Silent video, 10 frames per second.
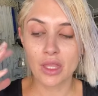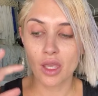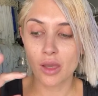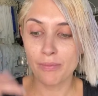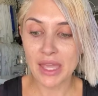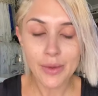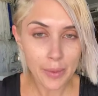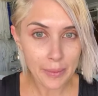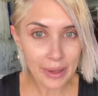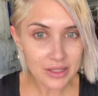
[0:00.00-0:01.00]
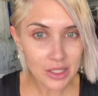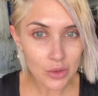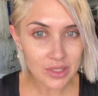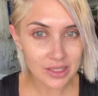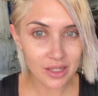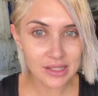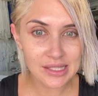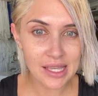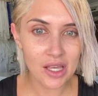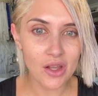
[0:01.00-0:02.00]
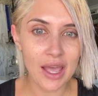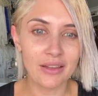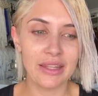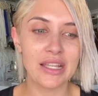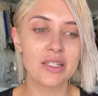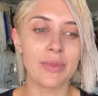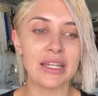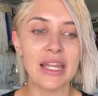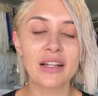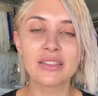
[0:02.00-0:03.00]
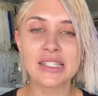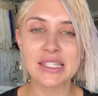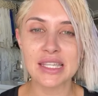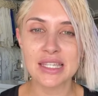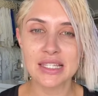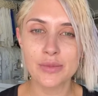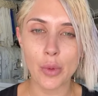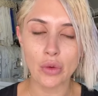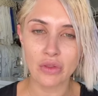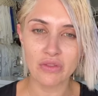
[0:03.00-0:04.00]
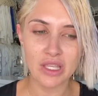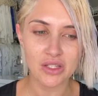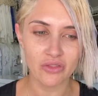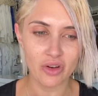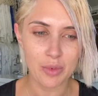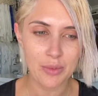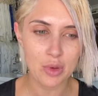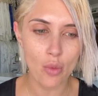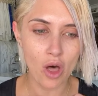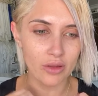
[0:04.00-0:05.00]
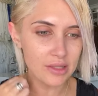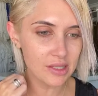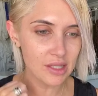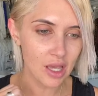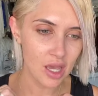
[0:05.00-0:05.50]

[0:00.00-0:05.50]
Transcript: makeup I'm about to use that's on sale. I linked my necklaces. Both of these are from Amy Waltz.